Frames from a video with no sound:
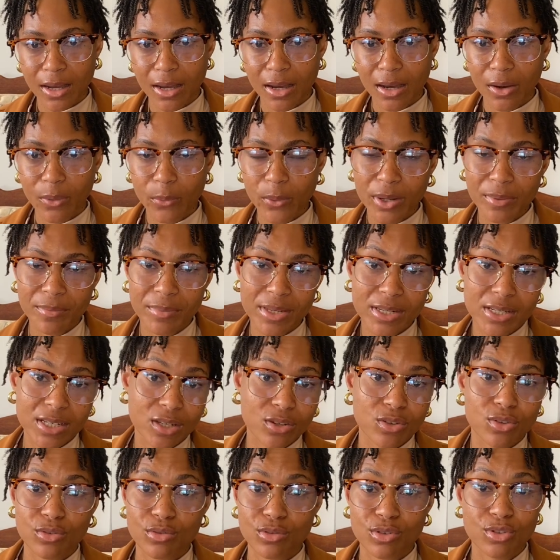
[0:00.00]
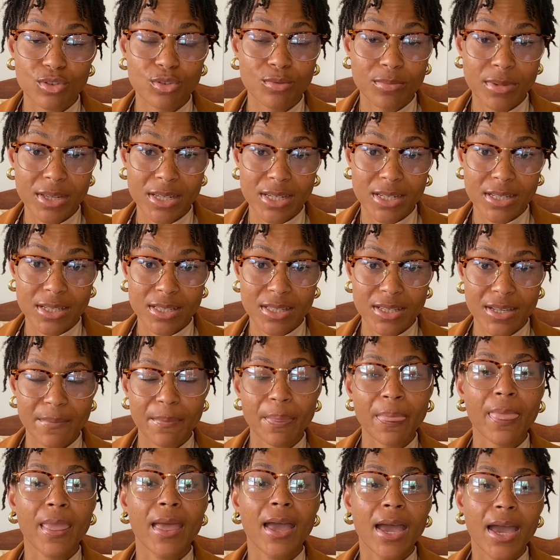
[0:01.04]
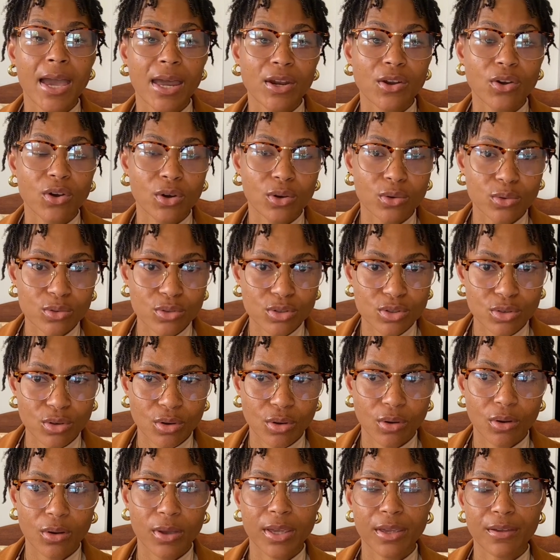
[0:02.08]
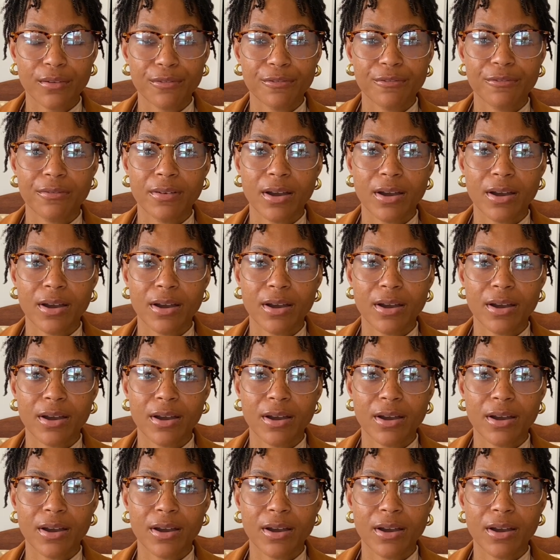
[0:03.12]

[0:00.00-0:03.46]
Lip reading: 1 meter to 2 meters. And also if